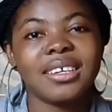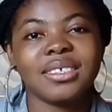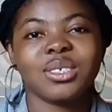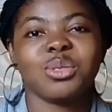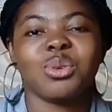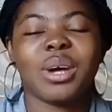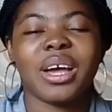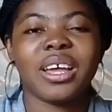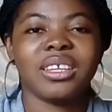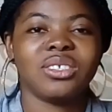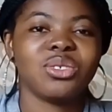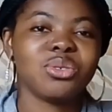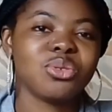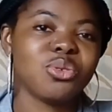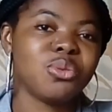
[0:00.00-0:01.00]
So I
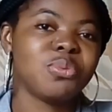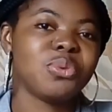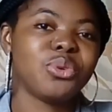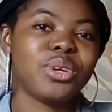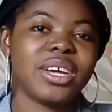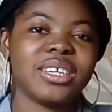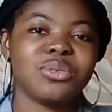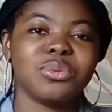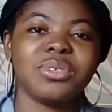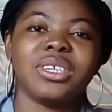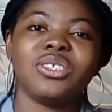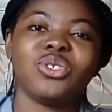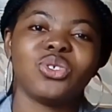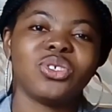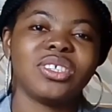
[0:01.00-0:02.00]
just hope you guys will
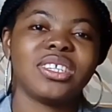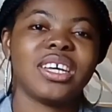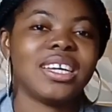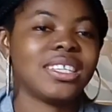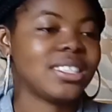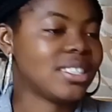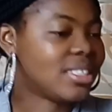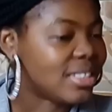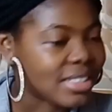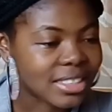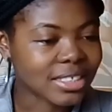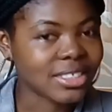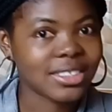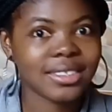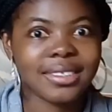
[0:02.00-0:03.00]
enjoy that and
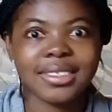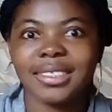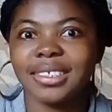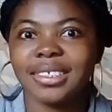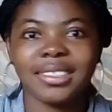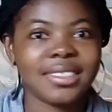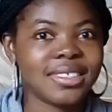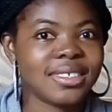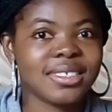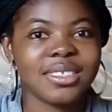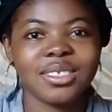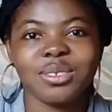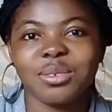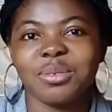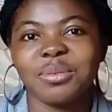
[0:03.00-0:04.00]
enjoy this.
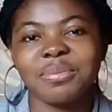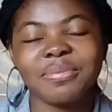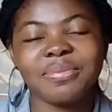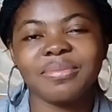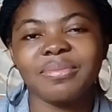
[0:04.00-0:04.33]
So